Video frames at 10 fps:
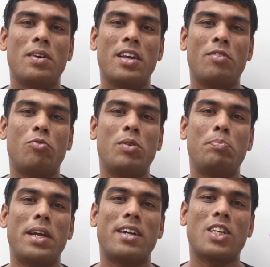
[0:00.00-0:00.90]
If we
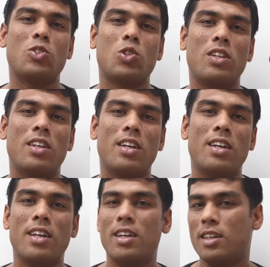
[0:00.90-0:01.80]
pay attention,
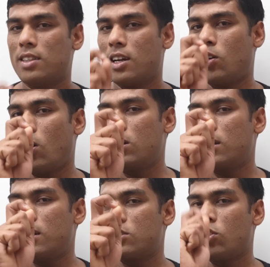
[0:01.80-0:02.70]
the
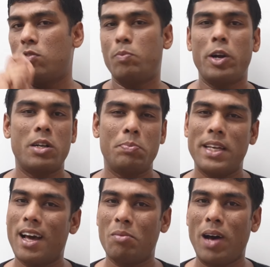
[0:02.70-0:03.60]
coordinates of point P
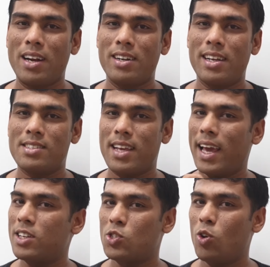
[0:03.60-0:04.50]
are marked as
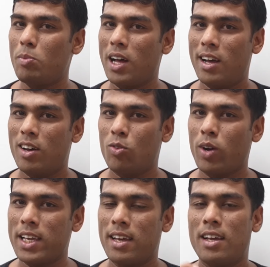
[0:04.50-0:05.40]
x comma
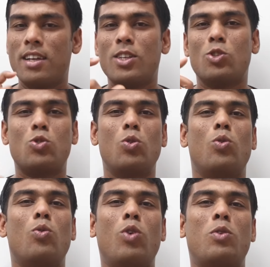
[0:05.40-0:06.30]
y.
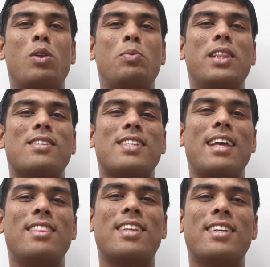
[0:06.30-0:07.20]
So what will be the
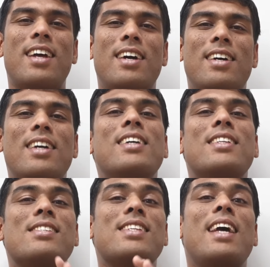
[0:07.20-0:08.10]
sine theta?
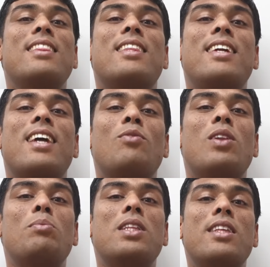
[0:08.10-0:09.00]
Sine theta
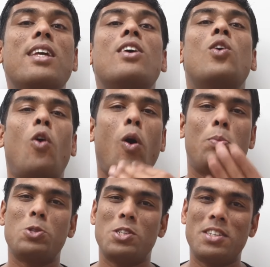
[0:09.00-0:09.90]
will be the
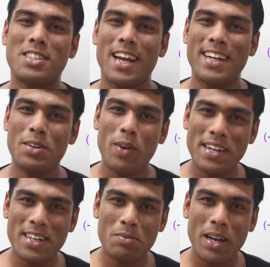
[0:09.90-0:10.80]
opposite side
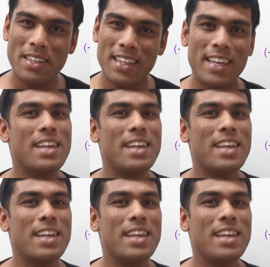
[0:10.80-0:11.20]
divided by the